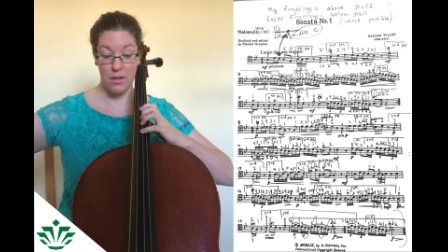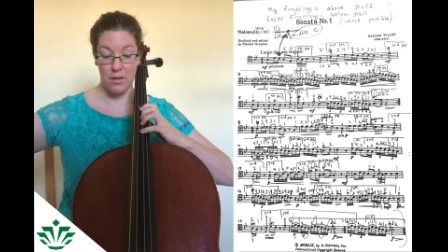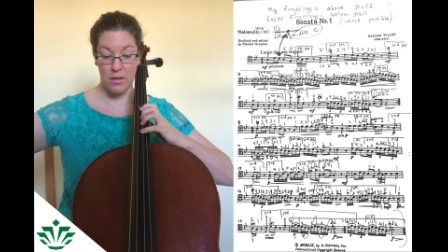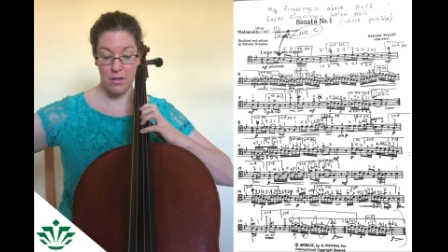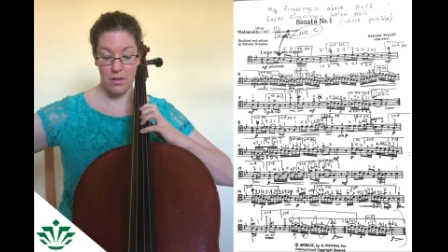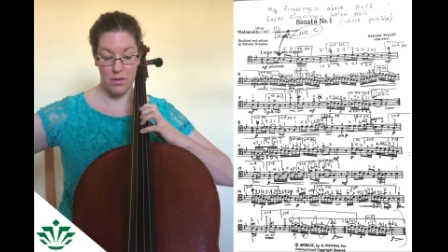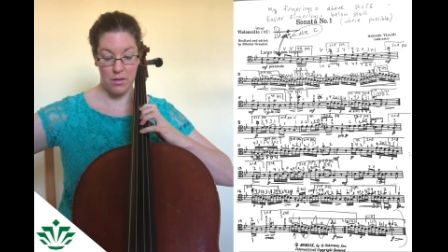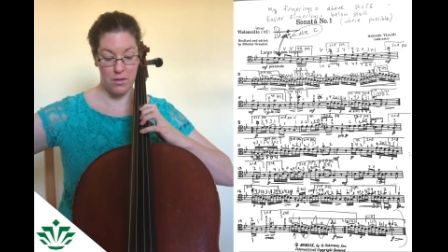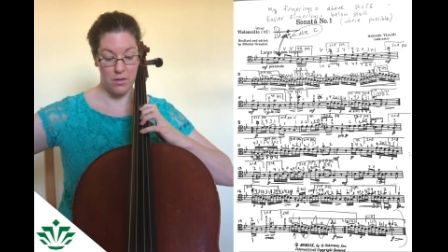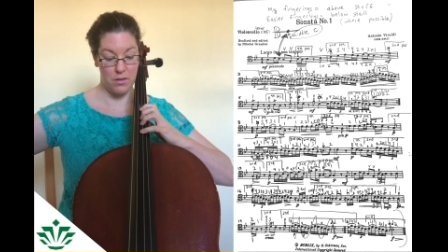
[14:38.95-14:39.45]

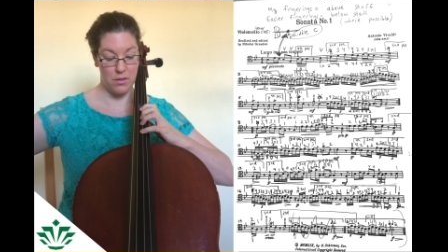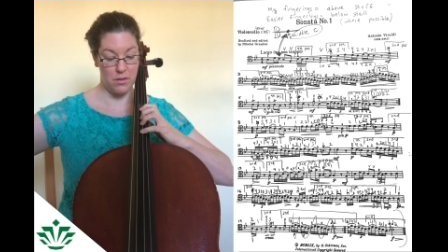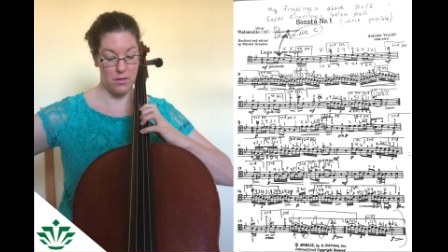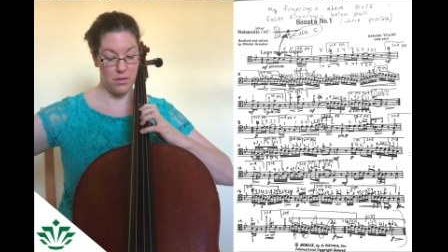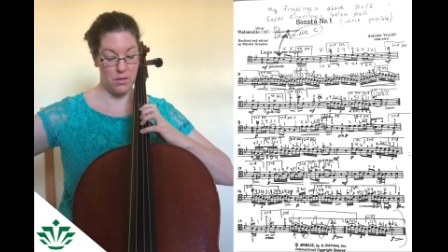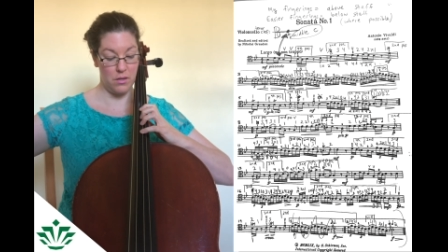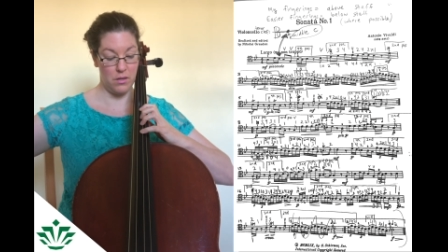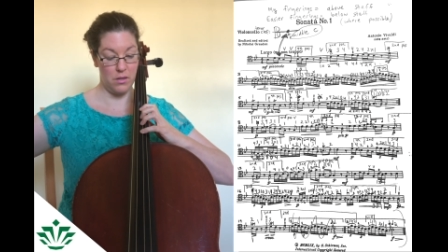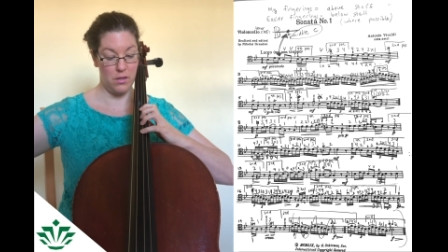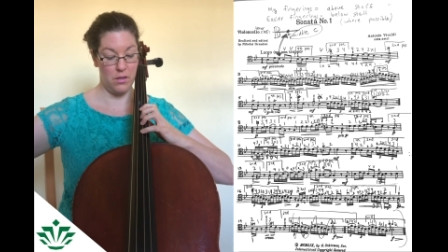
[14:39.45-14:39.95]

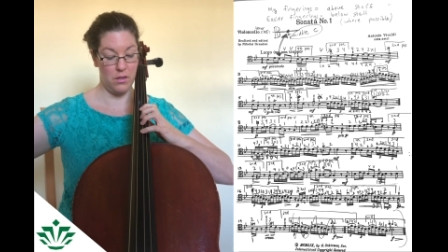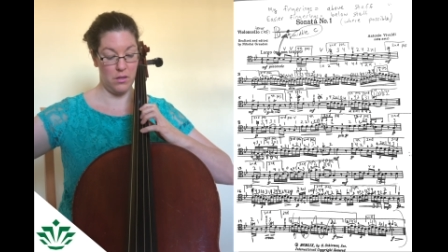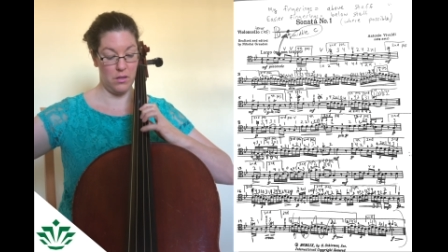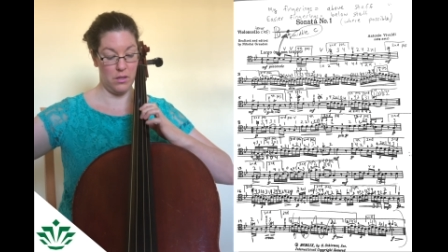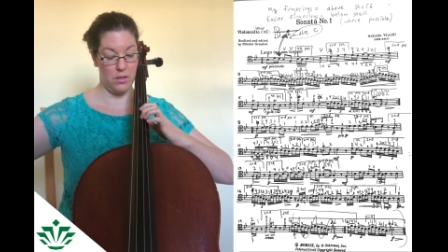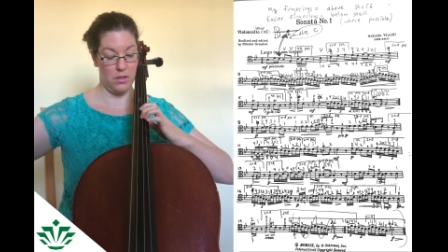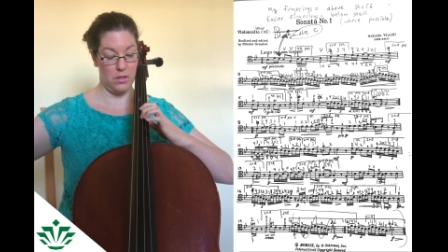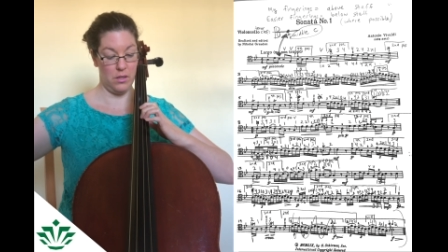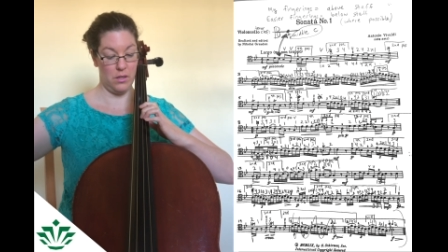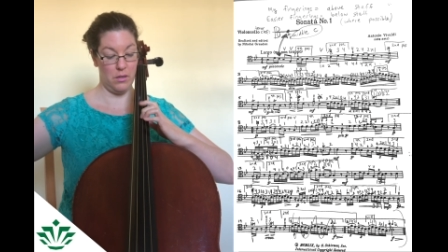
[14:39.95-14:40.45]

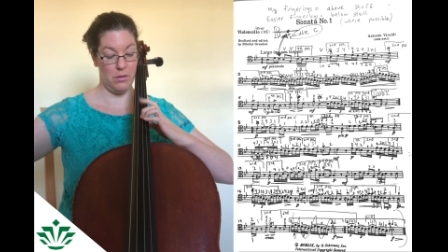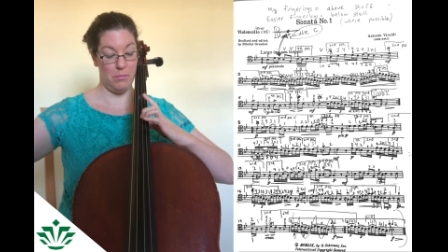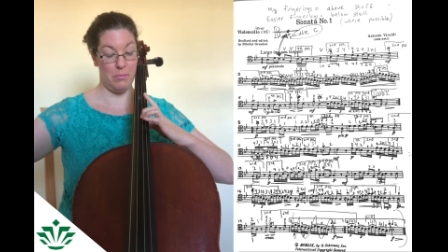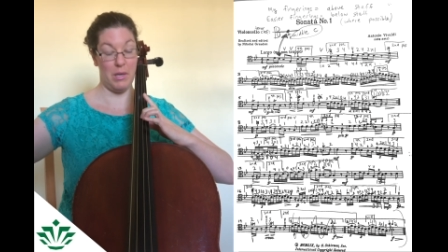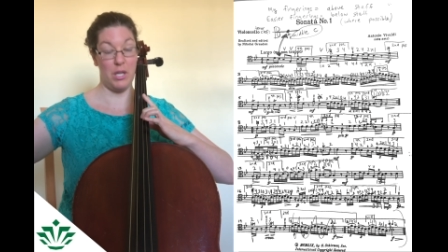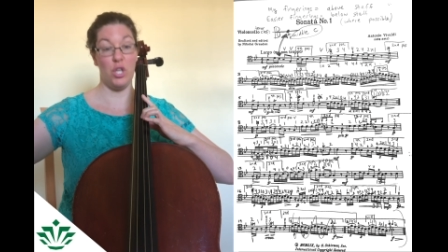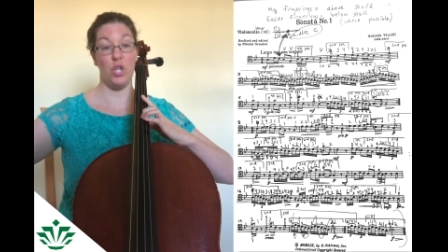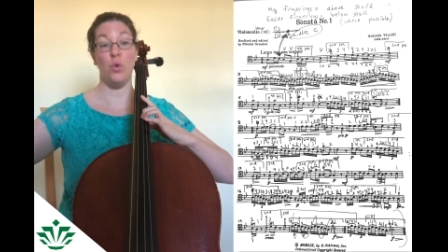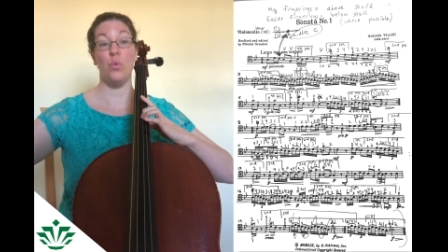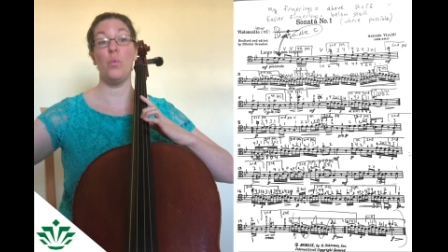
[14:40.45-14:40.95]

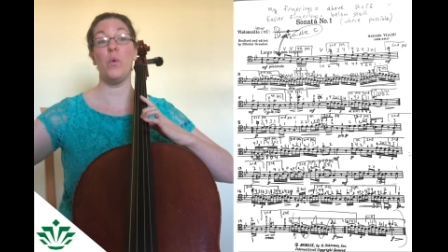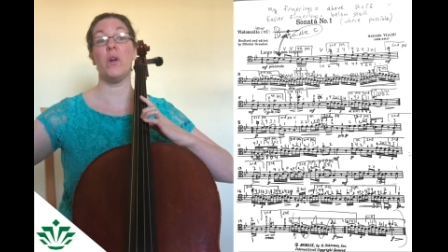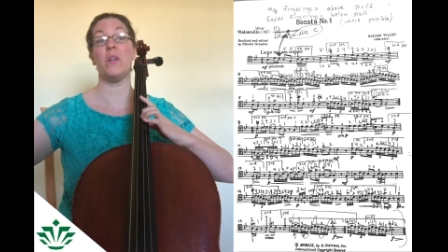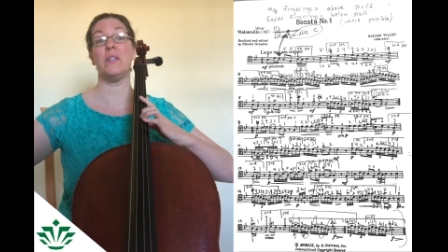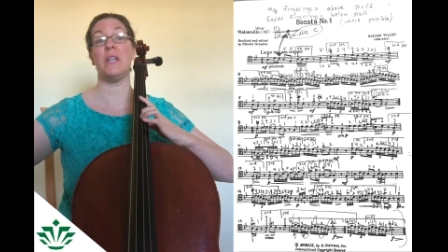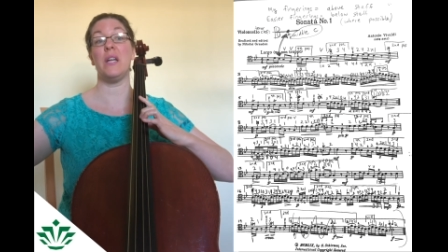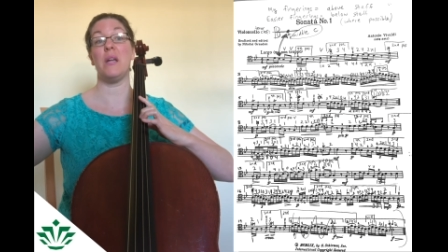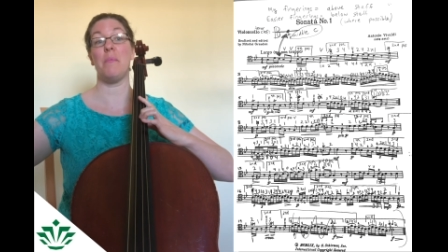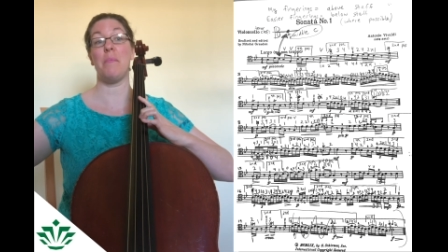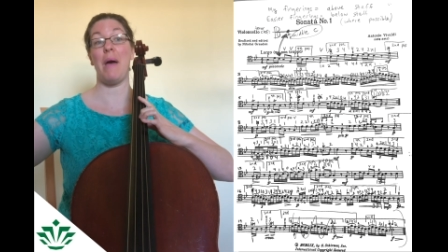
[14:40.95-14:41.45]
But you will
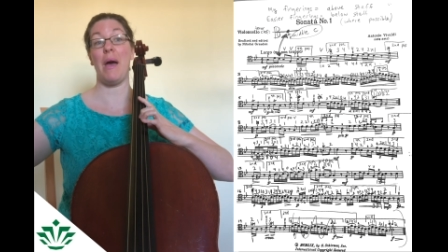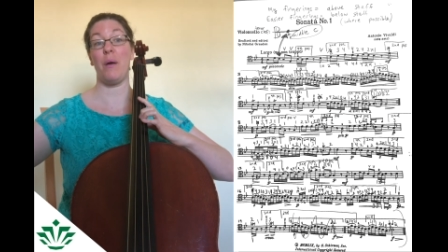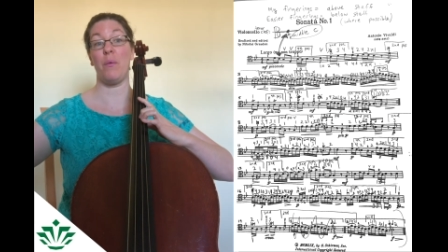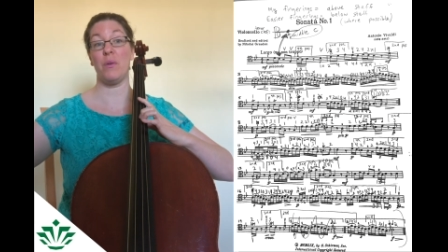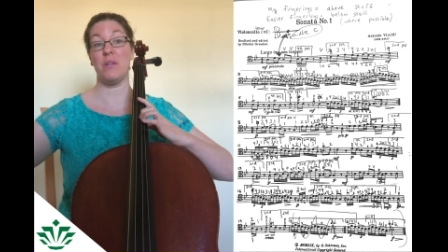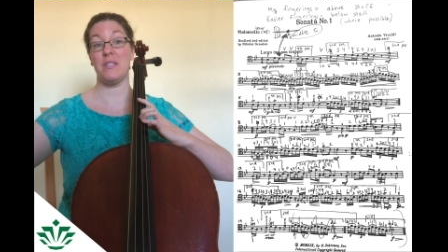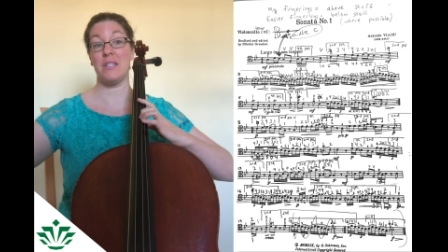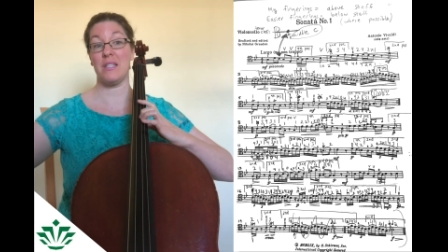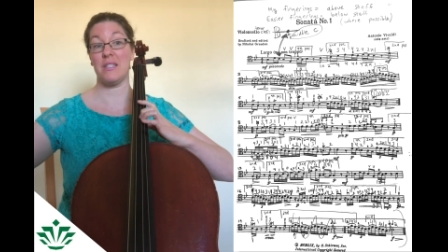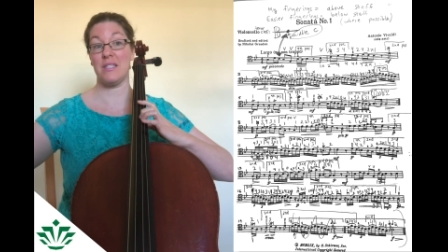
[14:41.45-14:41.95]
need a
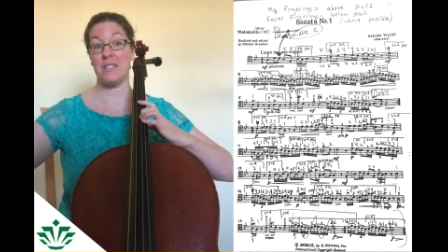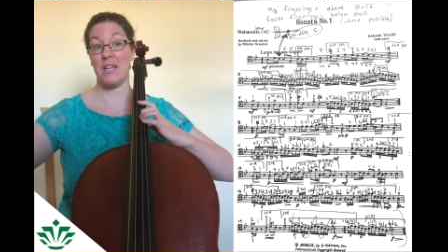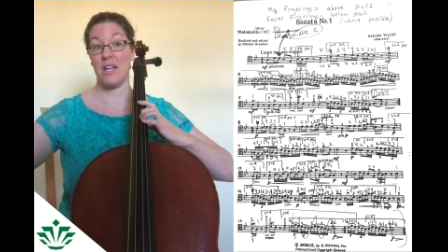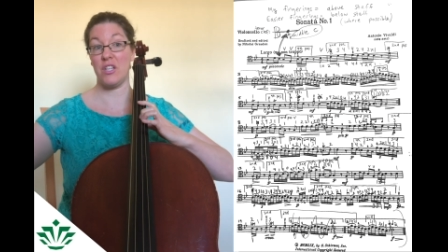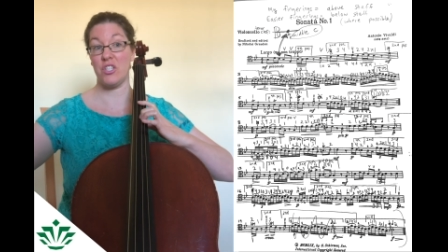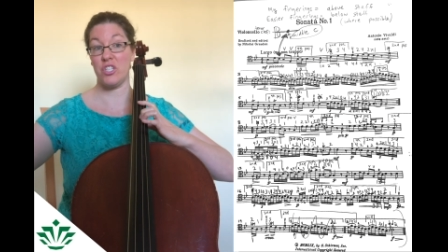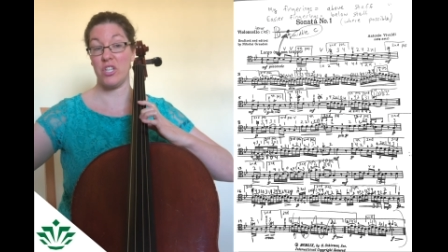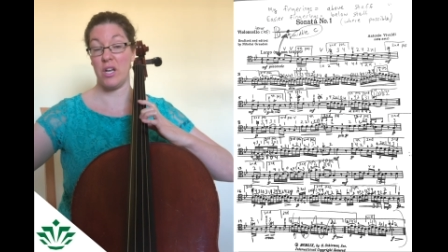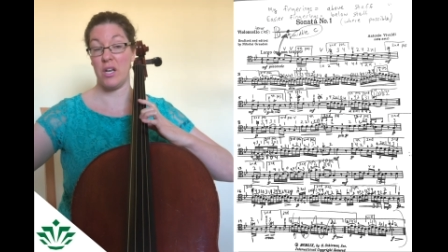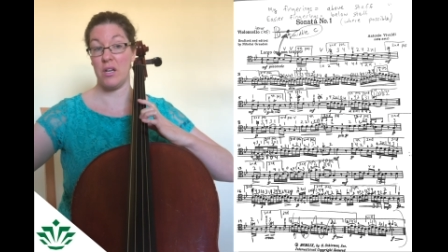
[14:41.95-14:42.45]
backwards
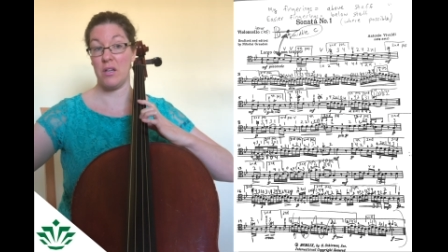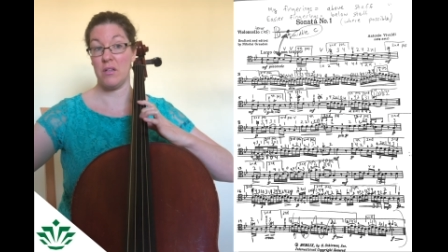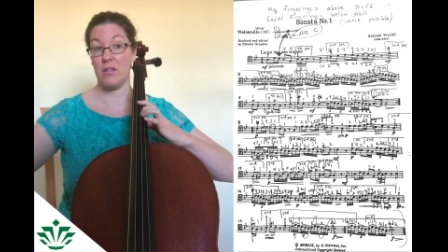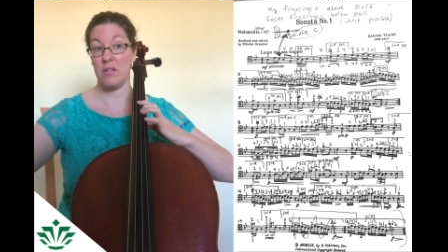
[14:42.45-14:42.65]
extension